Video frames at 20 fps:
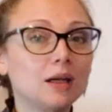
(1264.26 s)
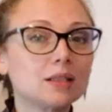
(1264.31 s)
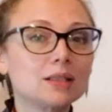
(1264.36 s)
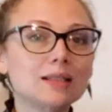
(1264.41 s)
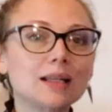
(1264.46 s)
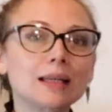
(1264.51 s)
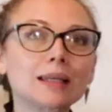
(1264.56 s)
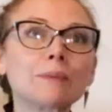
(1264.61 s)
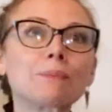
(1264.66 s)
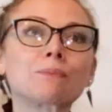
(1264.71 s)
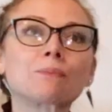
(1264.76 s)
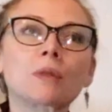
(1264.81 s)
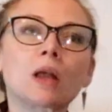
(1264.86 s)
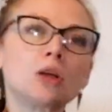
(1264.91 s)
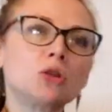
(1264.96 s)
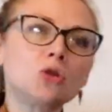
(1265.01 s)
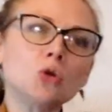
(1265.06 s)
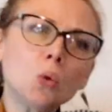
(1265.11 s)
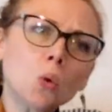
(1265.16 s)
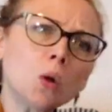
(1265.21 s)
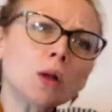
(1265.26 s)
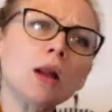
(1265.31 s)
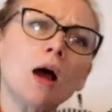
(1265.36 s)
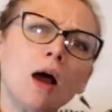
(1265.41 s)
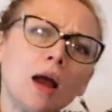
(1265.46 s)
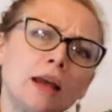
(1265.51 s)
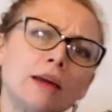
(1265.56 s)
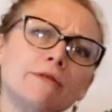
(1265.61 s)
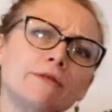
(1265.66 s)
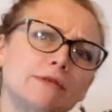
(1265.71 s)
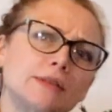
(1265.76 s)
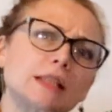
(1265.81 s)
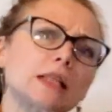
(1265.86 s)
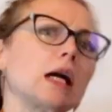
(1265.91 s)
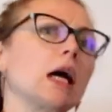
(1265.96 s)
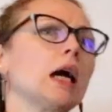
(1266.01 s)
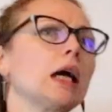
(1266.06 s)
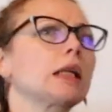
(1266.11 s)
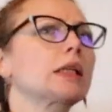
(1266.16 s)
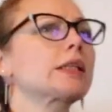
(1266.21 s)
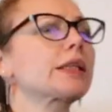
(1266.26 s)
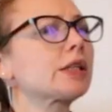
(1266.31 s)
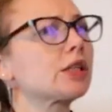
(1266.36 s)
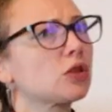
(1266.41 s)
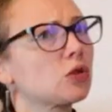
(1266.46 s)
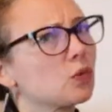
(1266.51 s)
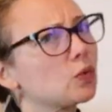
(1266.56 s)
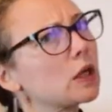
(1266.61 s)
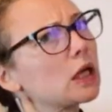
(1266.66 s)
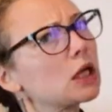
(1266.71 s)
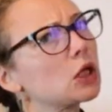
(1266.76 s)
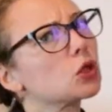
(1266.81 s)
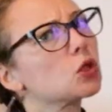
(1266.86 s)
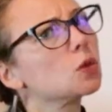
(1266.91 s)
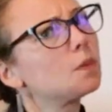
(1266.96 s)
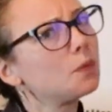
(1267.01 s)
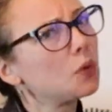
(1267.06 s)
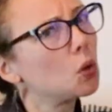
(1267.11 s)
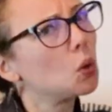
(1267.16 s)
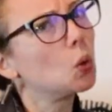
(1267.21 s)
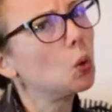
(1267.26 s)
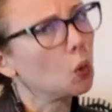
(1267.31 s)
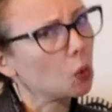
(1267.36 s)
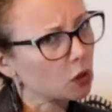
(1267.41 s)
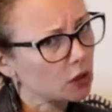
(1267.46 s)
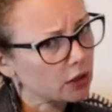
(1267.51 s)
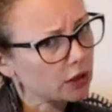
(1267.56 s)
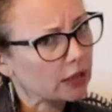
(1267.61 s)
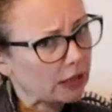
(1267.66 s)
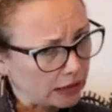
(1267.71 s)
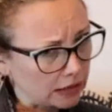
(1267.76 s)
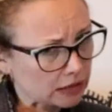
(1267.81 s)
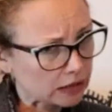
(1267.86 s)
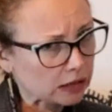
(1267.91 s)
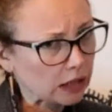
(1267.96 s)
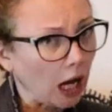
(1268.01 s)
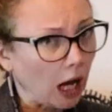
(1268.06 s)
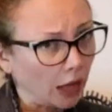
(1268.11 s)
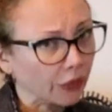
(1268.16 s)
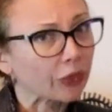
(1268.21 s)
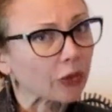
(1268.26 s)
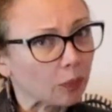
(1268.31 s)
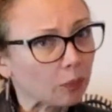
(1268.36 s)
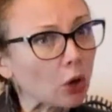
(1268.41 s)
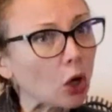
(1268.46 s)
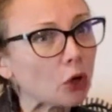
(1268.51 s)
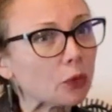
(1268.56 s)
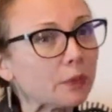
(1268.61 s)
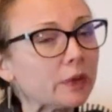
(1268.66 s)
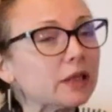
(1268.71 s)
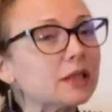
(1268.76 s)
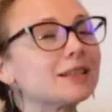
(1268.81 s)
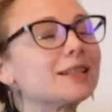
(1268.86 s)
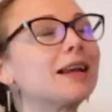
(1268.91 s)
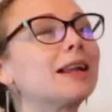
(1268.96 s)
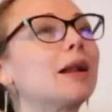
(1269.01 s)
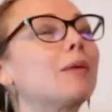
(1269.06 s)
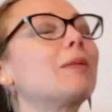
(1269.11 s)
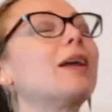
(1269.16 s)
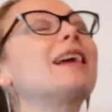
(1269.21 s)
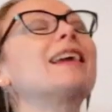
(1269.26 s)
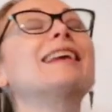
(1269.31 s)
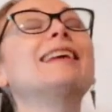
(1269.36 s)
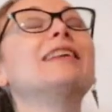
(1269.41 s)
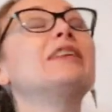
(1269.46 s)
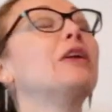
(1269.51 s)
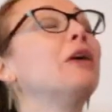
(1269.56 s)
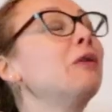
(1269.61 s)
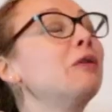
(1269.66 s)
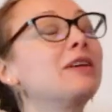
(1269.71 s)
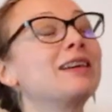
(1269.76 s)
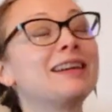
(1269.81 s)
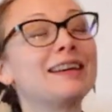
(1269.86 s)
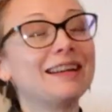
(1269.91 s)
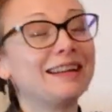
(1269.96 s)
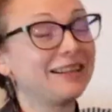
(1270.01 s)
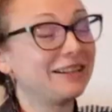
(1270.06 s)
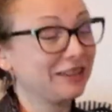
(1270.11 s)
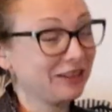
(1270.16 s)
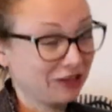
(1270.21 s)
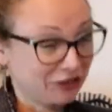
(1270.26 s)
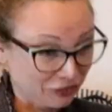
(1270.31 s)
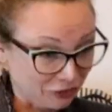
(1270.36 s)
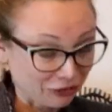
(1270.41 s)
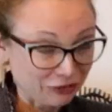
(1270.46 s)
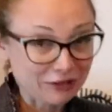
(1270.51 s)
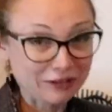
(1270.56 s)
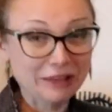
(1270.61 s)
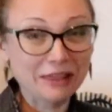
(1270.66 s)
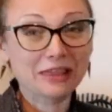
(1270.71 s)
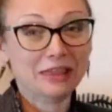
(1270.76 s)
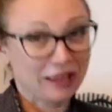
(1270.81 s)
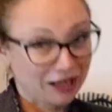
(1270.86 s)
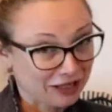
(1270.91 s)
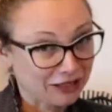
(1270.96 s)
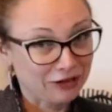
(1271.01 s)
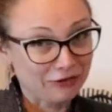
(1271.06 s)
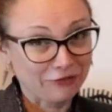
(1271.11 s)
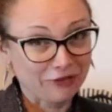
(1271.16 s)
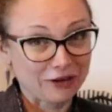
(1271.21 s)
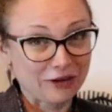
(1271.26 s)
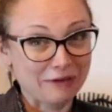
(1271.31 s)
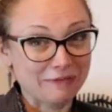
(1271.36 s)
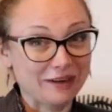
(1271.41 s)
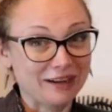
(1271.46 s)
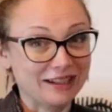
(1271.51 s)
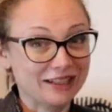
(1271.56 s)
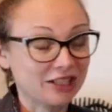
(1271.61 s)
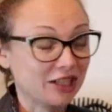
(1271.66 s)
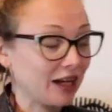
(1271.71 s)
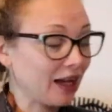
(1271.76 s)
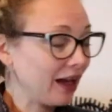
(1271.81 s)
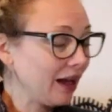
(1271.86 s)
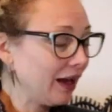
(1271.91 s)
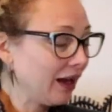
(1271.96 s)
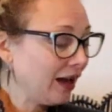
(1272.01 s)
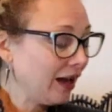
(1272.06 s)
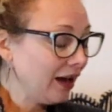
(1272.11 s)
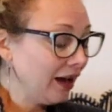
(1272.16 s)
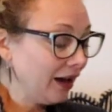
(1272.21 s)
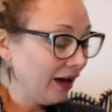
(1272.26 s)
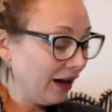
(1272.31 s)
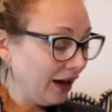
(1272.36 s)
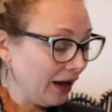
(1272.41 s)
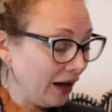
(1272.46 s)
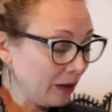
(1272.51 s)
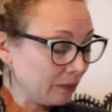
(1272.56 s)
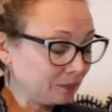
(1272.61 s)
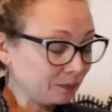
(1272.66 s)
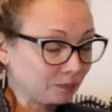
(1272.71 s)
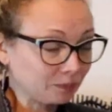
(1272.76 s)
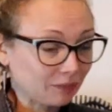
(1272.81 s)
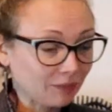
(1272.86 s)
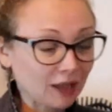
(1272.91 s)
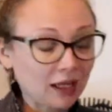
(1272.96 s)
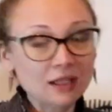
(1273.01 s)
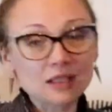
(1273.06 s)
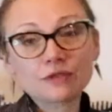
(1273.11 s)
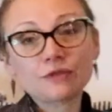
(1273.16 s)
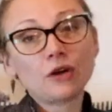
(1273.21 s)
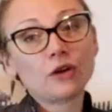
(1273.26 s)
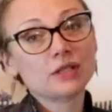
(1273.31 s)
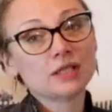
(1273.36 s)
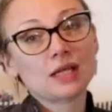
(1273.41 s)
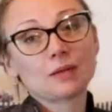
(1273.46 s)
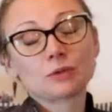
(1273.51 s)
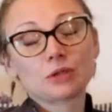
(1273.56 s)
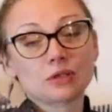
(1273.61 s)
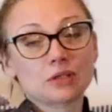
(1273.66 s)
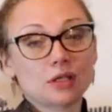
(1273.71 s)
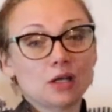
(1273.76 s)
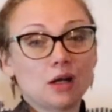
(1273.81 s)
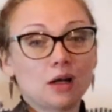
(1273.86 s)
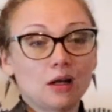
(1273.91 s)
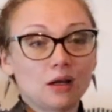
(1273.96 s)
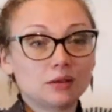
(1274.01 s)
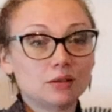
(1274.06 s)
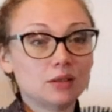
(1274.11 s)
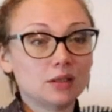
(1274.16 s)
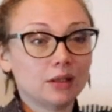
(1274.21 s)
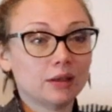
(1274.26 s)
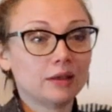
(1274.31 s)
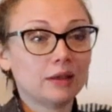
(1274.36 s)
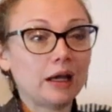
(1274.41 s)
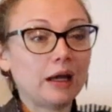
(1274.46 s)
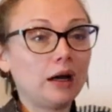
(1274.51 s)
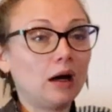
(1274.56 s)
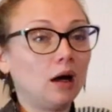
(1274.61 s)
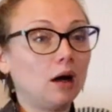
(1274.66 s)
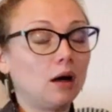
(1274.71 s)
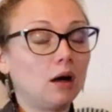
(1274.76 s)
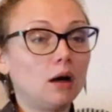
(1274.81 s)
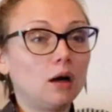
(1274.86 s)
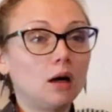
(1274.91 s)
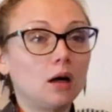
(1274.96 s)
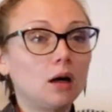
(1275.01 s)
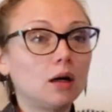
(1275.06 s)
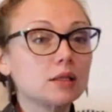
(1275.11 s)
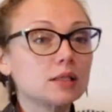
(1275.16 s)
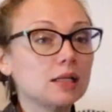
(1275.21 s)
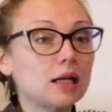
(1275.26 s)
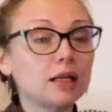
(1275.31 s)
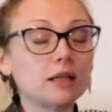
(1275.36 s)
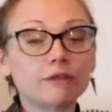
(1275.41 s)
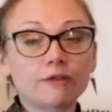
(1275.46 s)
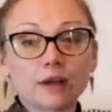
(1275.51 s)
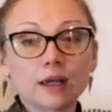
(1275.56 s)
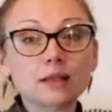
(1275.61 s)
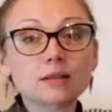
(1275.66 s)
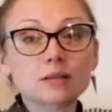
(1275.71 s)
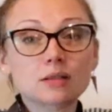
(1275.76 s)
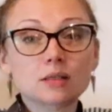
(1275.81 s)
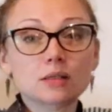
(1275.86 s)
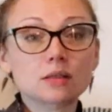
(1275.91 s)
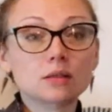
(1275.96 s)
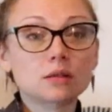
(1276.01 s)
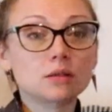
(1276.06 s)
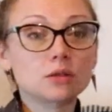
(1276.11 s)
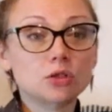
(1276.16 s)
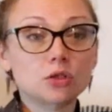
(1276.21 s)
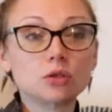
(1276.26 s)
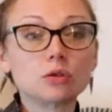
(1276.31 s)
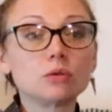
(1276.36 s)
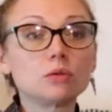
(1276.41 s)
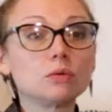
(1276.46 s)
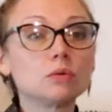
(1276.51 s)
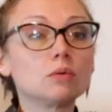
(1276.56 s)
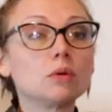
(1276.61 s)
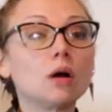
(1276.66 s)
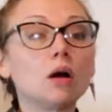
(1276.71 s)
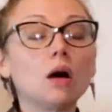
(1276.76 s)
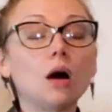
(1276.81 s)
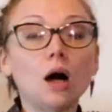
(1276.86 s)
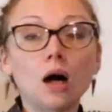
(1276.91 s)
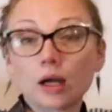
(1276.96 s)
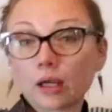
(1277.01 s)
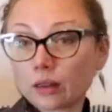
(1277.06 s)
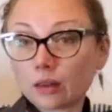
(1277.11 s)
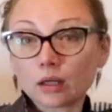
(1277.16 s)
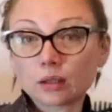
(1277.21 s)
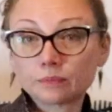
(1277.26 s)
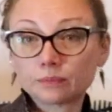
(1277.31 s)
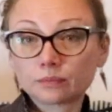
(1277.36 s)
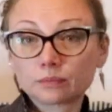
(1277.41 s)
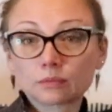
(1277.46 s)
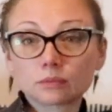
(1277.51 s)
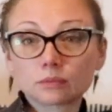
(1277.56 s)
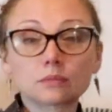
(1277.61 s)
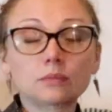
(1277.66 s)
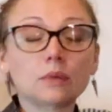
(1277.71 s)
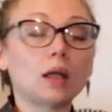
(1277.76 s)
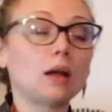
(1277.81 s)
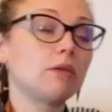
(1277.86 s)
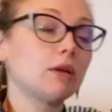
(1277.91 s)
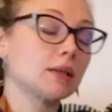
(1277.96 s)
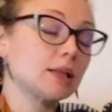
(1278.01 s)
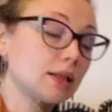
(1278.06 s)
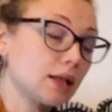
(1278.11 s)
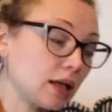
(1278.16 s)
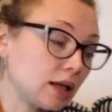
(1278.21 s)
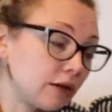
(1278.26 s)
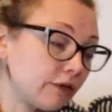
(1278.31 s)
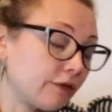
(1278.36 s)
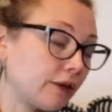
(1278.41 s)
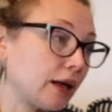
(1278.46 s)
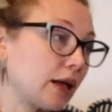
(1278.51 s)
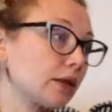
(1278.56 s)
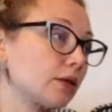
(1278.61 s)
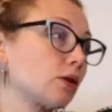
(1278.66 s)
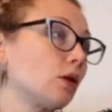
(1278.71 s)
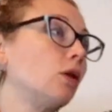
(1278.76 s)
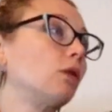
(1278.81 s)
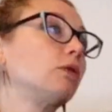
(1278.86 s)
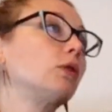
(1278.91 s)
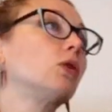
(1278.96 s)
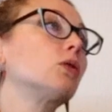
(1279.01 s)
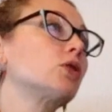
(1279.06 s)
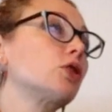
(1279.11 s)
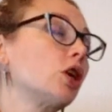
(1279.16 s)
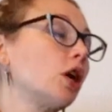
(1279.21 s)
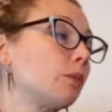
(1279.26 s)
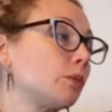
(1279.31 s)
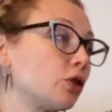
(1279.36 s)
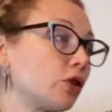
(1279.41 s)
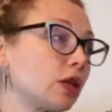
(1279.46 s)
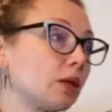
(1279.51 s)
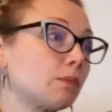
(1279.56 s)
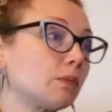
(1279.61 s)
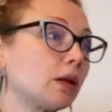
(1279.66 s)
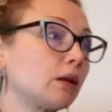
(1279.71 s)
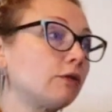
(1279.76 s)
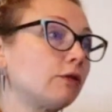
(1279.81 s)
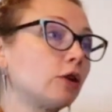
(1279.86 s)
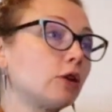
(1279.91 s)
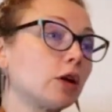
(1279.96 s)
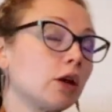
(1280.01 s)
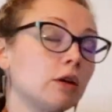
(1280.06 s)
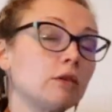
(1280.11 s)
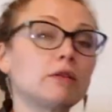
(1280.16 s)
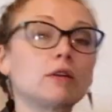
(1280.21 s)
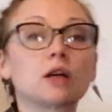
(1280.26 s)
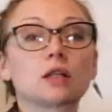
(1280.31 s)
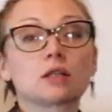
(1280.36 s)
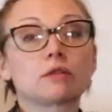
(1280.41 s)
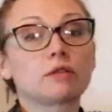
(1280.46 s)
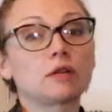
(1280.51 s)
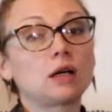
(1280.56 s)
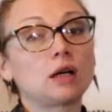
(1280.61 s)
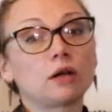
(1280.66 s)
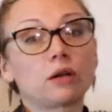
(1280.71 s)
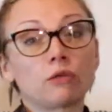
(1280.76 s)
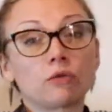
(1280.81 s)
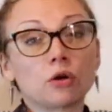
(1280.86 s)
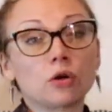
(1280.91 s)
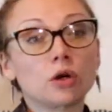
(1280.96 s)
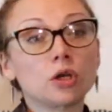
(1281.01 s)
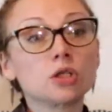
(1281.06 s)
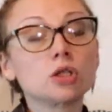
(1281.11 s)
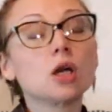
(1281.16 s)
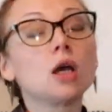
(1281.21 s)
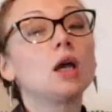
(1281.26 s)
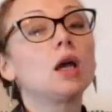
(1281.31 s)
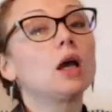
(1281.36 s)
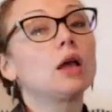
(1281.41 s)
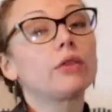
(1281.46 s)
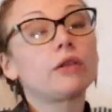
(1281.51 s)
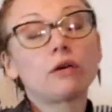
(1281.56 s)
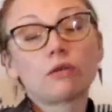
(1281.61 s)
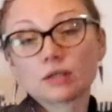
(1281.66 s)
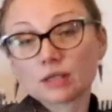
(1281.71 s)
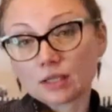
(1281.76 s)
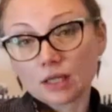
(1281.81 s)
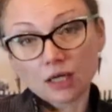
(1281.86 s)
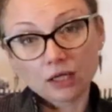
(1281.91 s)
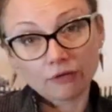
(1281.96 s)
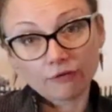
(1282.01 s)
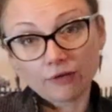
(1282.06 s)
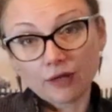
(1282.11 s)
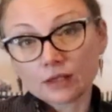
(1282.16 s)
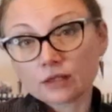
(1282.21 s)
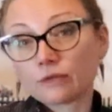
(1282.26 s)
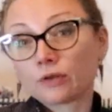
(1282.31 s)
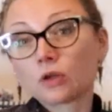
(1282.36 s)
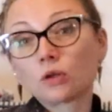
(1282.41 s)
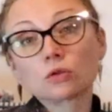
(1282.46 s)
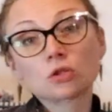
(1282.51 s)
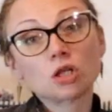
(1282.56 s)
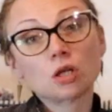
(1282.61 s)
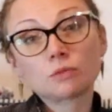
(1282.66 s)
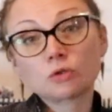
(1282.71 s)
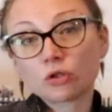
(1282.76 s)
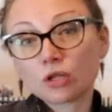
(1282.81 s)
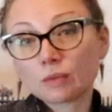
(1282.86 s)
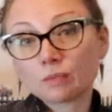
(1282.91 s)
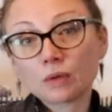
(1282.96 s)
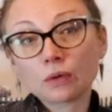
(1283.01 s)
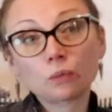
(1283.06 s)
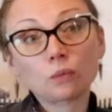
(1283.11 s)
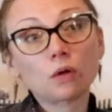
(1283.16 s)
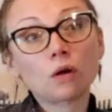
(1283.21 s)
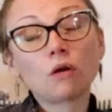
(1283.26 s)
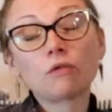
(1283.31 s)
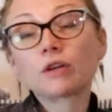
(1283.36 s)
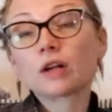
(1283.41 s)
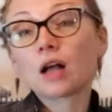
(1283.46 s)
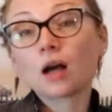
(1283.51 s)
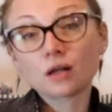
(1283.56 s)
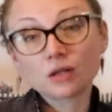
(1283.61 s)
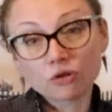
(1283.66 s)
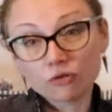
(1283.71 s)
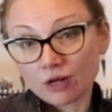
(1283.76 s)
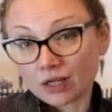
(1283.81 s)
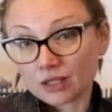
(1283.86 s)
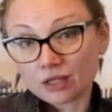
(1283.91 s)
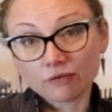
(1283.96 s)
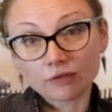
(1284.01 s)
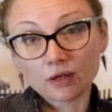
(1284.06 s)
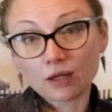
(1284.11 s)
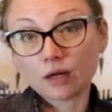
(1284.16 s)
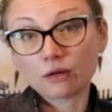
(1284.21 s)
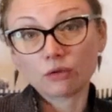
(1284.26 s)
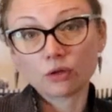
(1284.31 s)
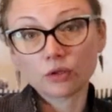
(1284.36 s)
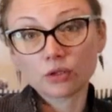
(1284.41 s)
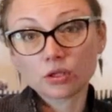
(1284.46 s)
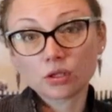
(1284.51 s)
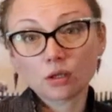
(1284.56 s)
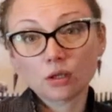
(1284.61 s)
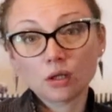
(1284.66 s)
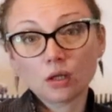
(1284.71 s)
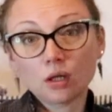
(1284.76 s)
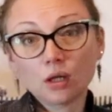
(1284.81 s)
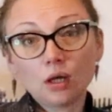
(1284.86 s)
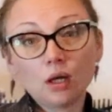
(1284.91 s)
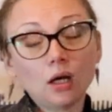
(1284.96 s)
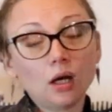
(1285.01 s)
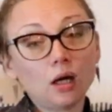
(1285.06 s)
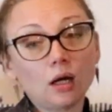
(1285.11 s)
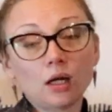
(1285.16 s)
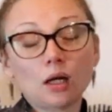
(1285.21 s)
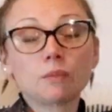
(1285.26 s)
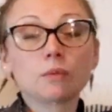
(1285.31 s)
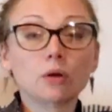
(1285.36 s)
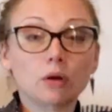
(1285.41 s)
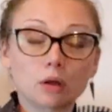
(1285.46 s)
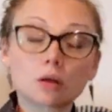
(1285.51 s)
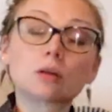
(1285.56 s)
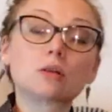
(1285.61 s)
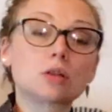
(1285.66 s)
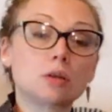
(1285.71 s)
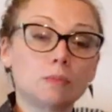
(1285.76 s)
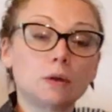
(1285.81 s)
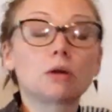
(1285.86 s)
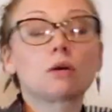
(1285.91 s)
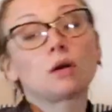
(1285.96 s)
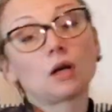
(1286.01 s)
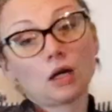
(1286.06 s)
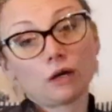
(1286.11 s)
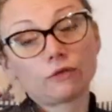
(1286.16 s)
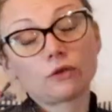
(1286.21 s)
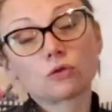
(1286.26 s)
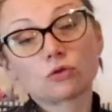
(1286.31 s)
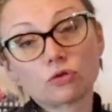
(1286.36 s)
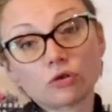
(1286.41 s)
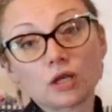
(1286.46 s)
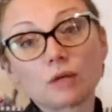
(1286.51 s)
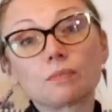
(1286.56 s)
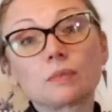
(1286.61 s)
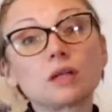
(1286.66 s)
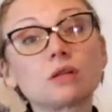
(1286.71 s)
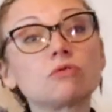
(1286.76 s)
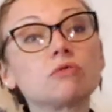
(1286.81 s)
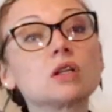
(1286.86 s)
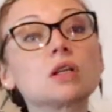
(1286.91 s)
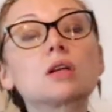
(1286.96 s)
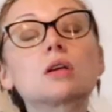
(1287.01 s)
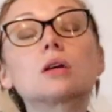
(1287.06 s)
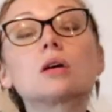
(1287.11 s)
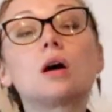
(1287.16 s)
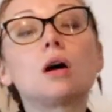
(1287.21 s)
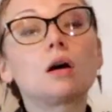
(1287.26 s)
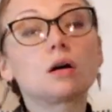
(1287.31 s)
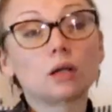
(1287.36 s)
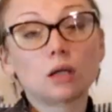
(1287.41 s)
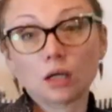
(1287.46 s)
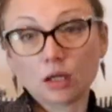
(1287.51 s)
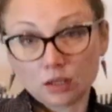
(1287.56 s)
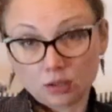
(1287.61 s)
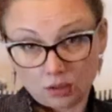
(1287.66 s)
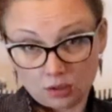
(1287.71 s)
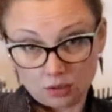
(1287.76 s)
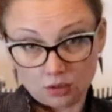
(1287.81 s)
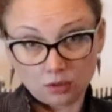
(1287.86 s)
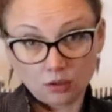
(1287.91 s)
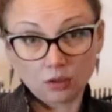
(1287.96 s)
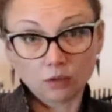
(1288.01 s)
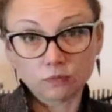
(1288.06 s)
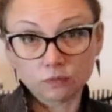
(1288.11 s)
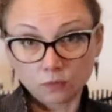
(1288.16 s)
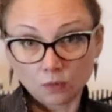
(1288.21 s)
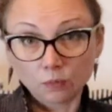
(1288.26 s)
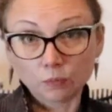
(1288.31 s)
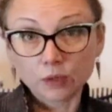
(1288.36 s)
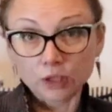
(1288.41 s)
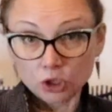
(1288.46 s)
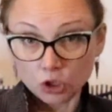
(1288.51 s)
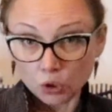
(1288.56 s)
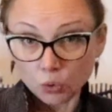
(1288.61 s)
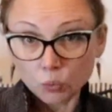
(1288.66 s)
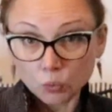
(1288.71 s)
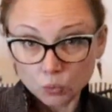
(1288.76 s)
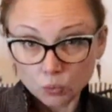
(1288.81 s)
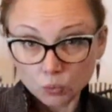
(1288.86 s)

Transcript: She's like, your lifestyle doesn't really support this at the moment. And I'm like, no, it does not. Thank you very much. And as far as I'm concerned, there are side effects to either. There are side effects of long-term treatment for an overactive thyroid. There are side effects for long-term treatment of an underactive thyroid. And I'm going to be on lifelong treatment regardless of what we do.